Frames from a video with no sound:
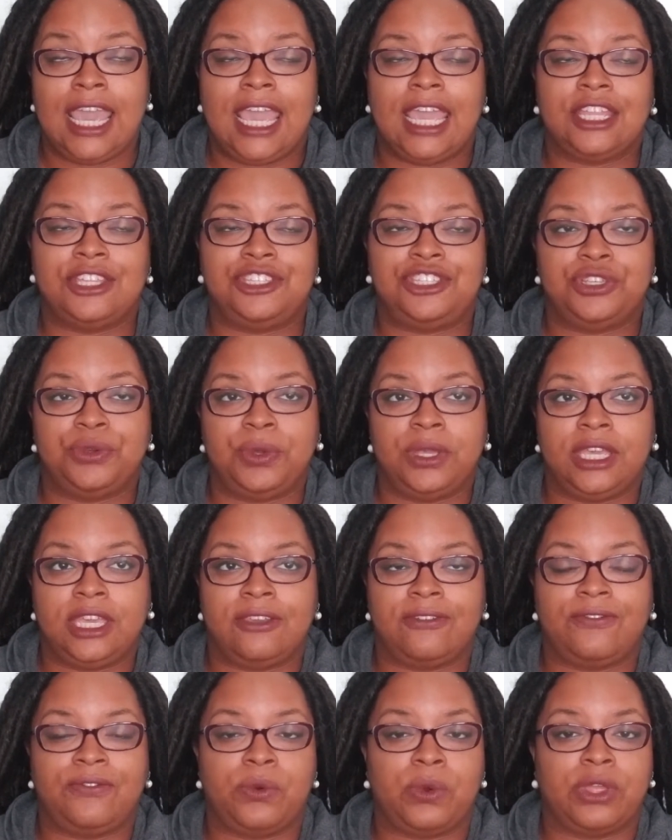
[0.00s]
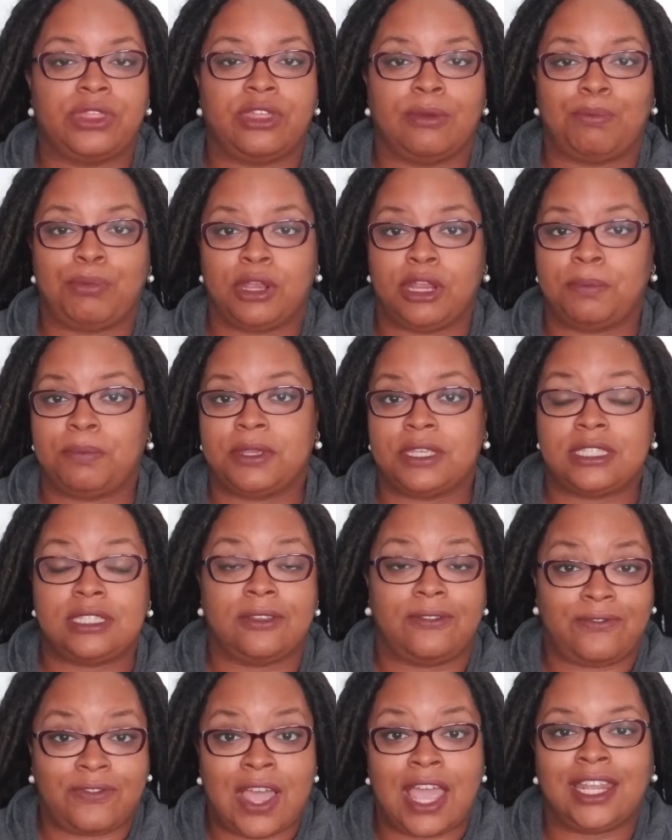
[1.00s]
and doing it for the purpose
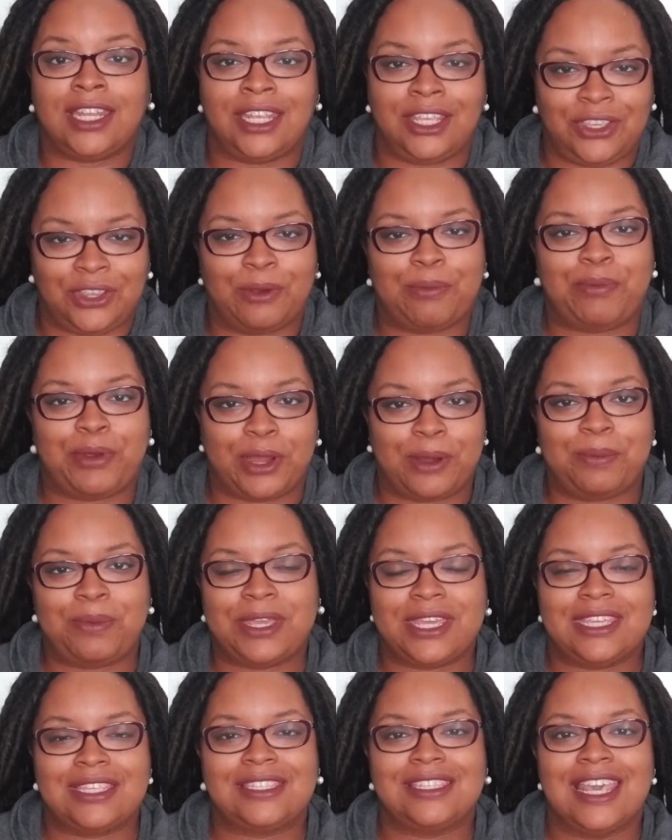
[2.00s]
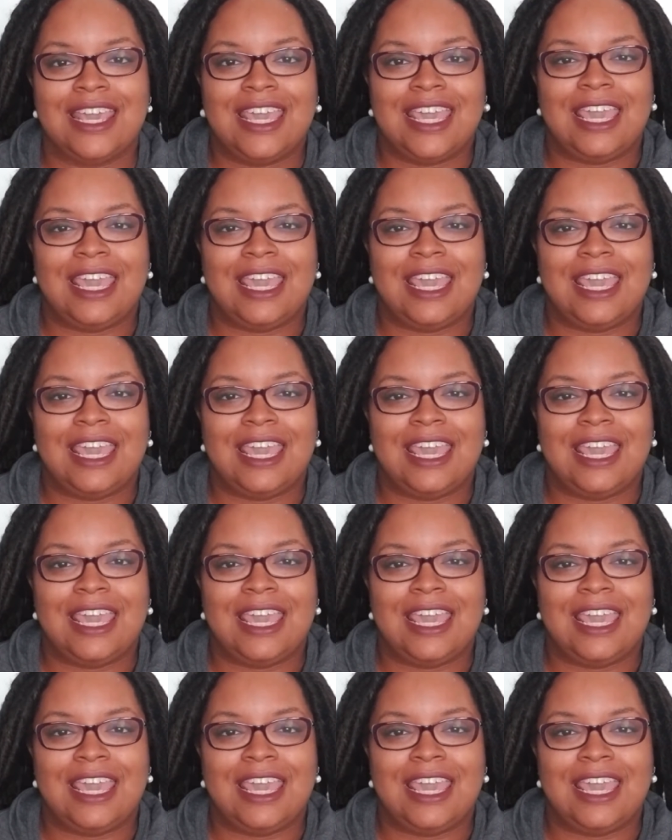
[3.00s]
of finding your purpose.